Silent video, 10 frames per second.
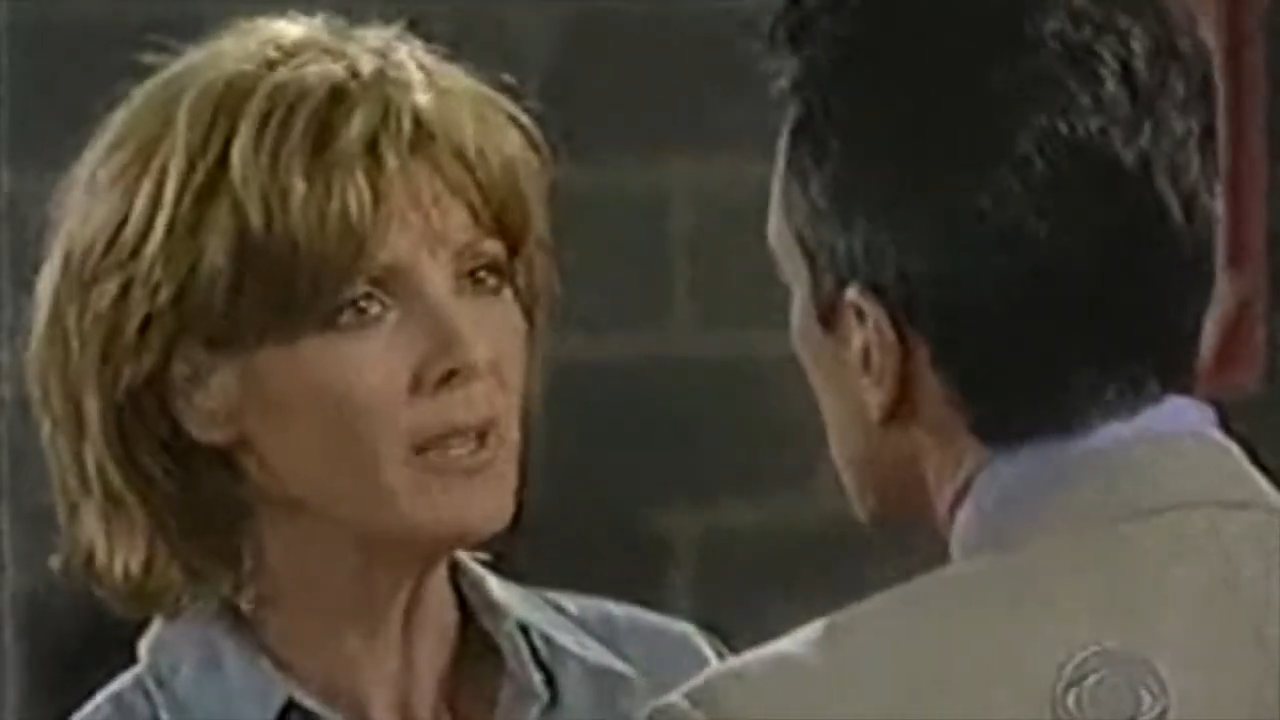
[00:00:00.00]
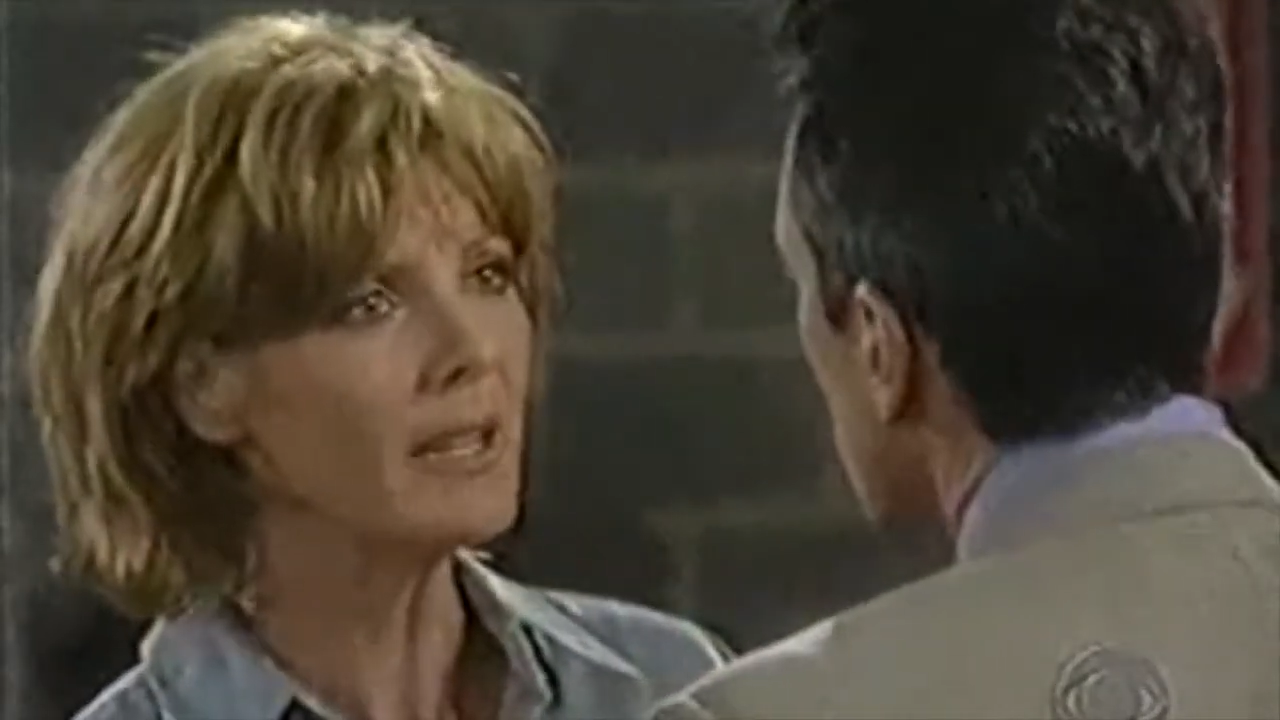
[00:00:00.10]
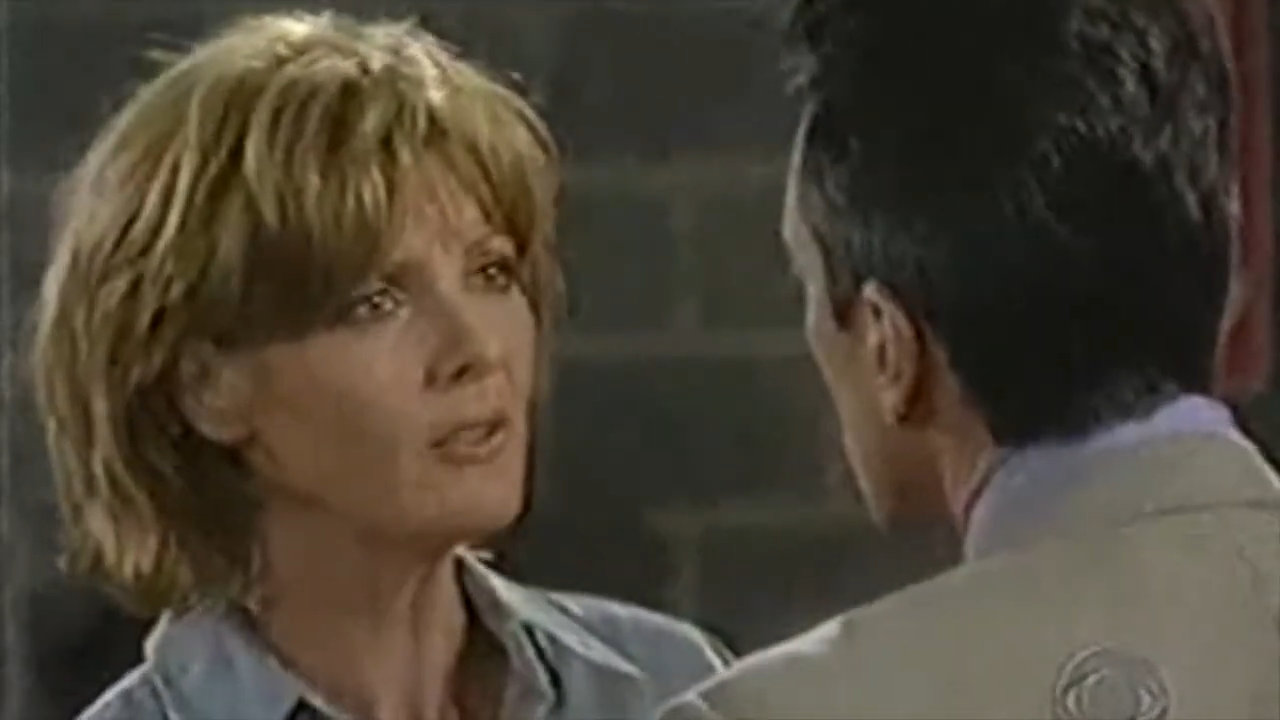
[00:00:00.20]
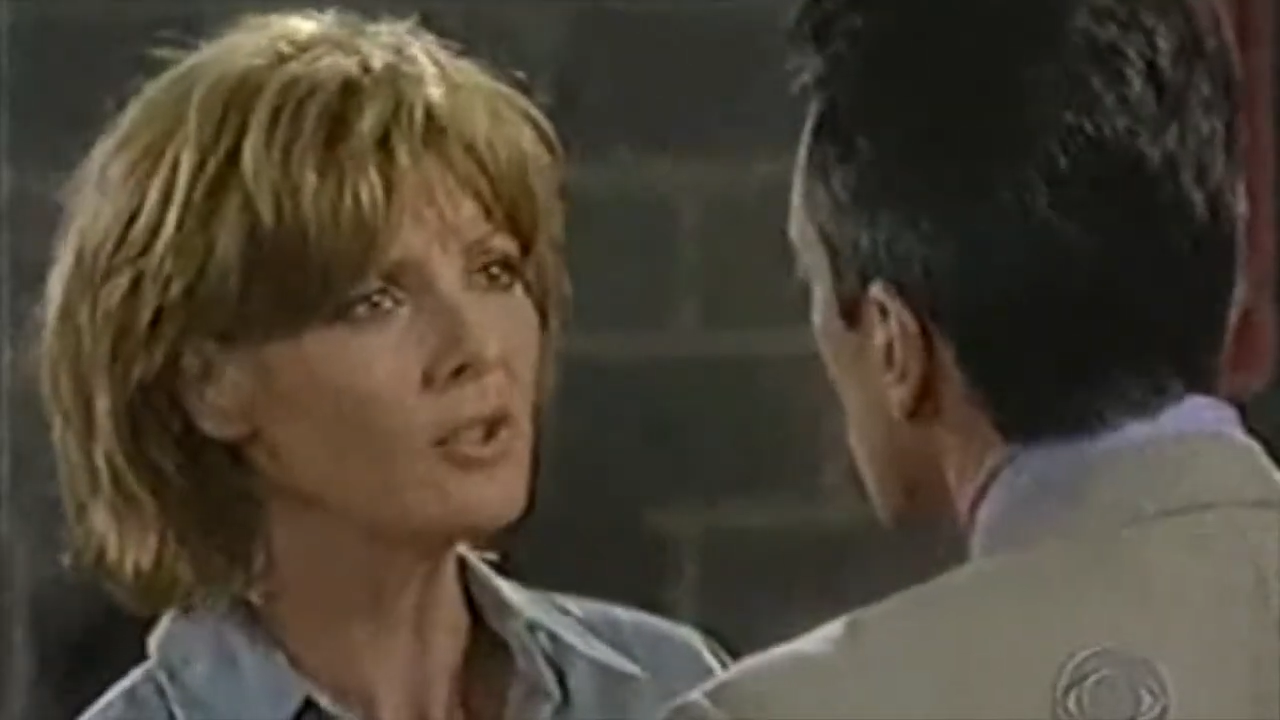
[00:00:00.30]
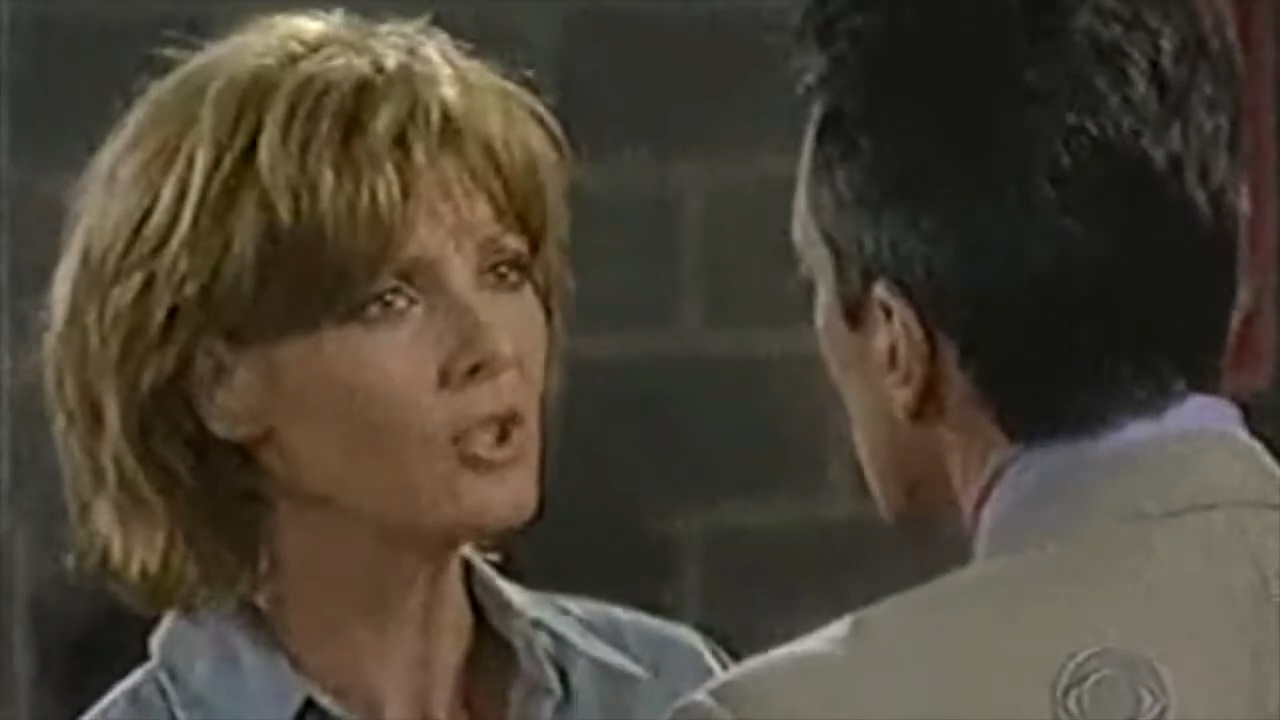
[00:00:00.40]
we've
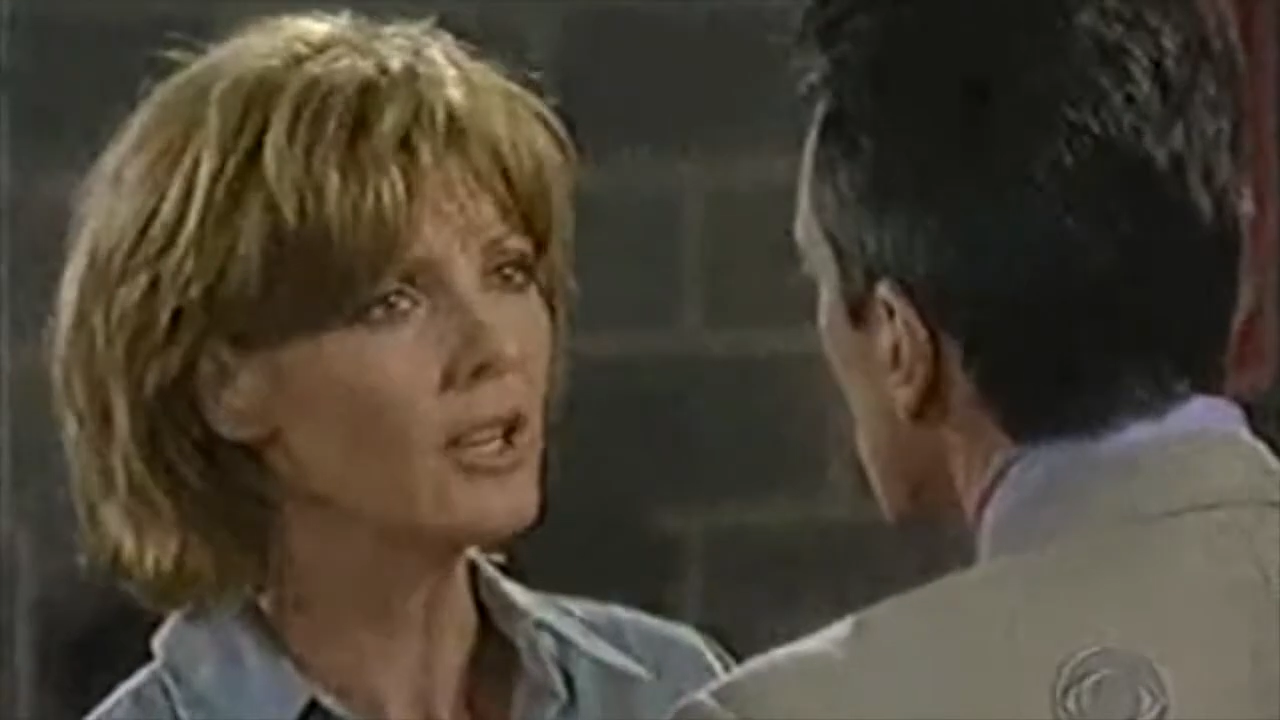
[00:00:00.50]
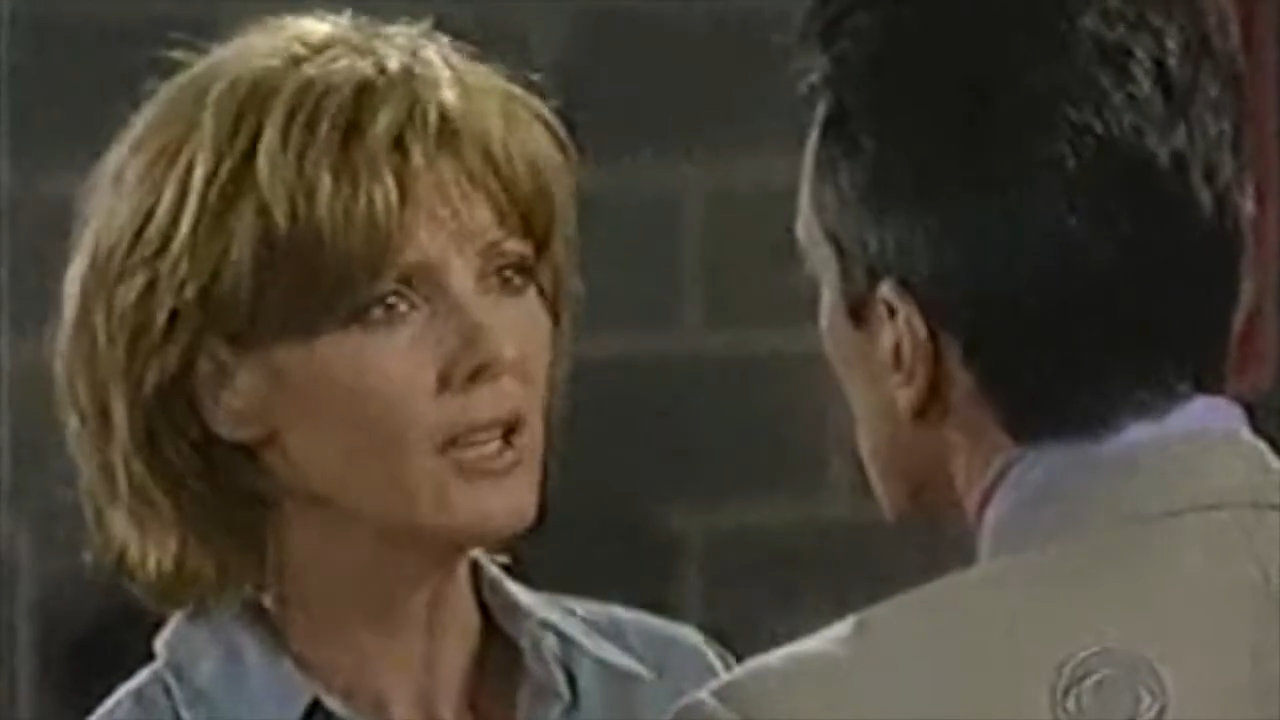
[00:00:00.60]
been after